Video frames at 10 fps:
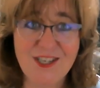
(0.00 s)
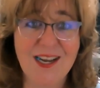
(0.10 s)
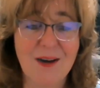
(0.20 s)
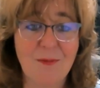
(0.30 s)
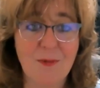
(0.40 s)

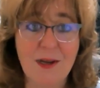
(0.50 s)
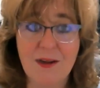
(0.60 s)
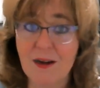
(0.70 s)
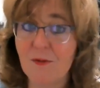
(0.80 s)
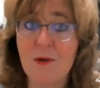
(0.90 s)
and we
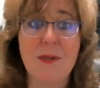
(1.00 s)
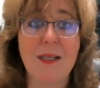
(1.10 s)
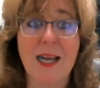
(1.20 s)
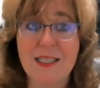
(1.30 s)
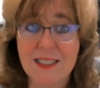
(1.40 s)
would be
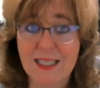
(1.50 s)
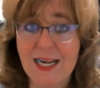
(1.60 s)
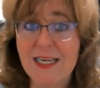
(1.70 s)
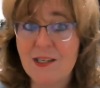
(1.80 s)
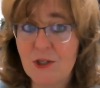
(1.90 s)

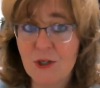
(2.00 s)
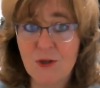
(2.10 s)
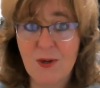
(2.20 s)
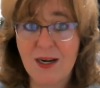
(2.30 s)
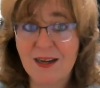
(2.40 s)
delighted
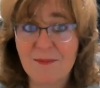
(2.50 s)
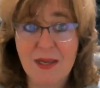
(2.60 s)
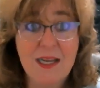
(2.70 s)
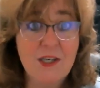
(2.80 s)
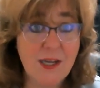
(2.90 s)
to
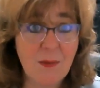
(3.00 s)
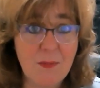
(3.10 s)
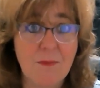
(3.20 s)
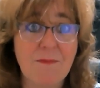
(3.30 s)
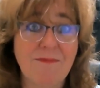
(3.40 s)
help you.